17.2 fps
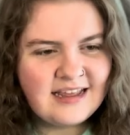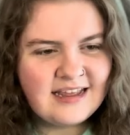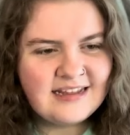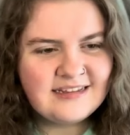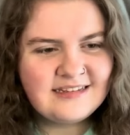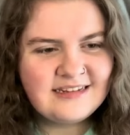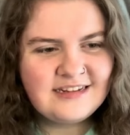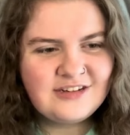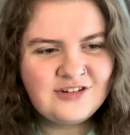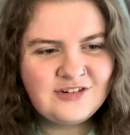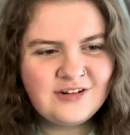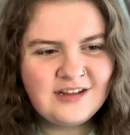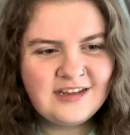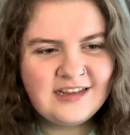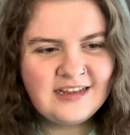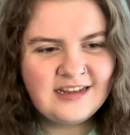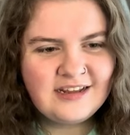is he
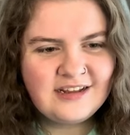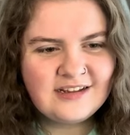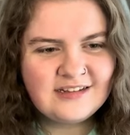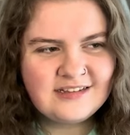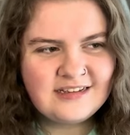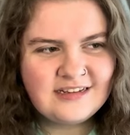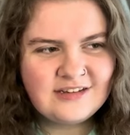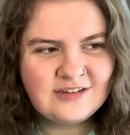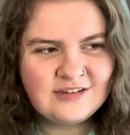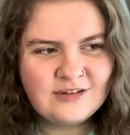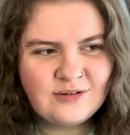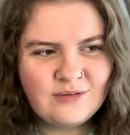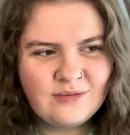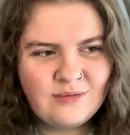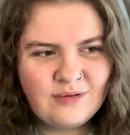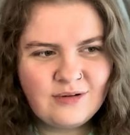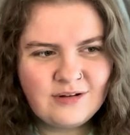drinking because he
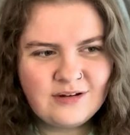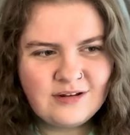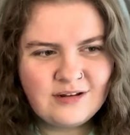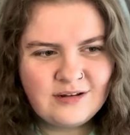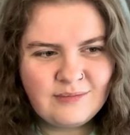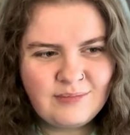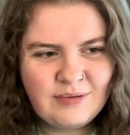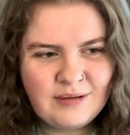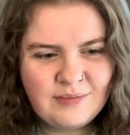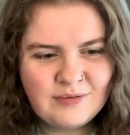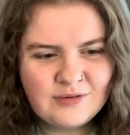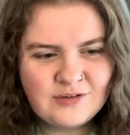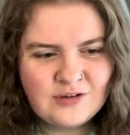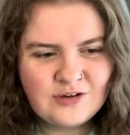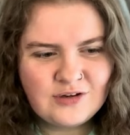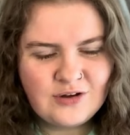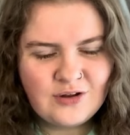doesn't want people
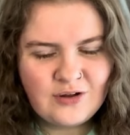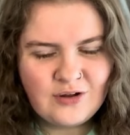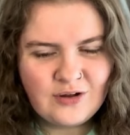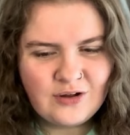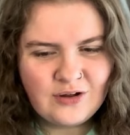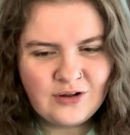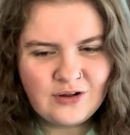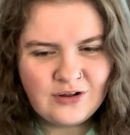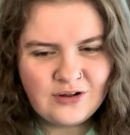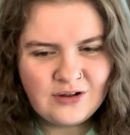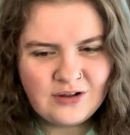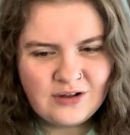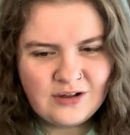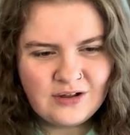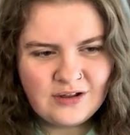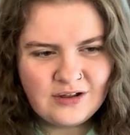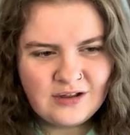to know?
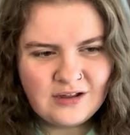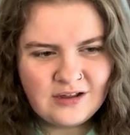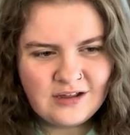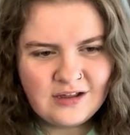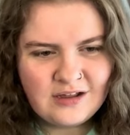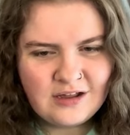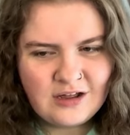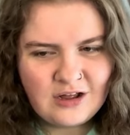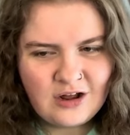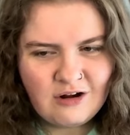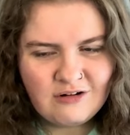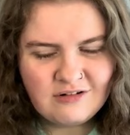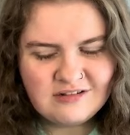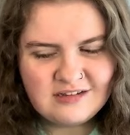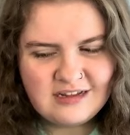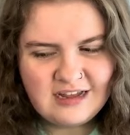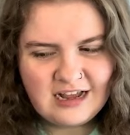Or
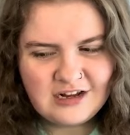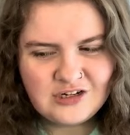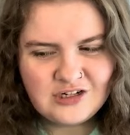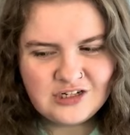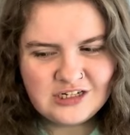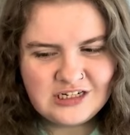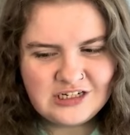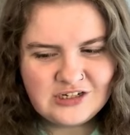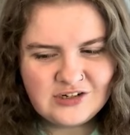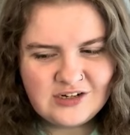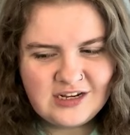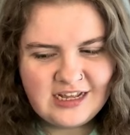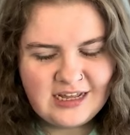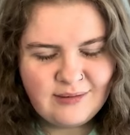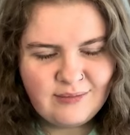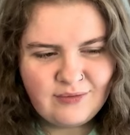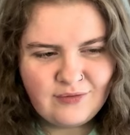has he actually done
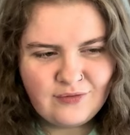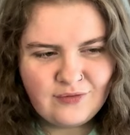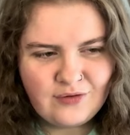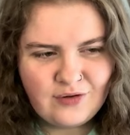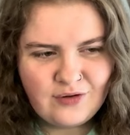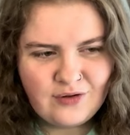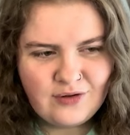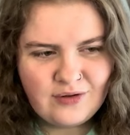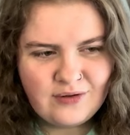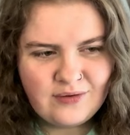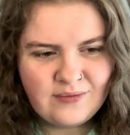it before?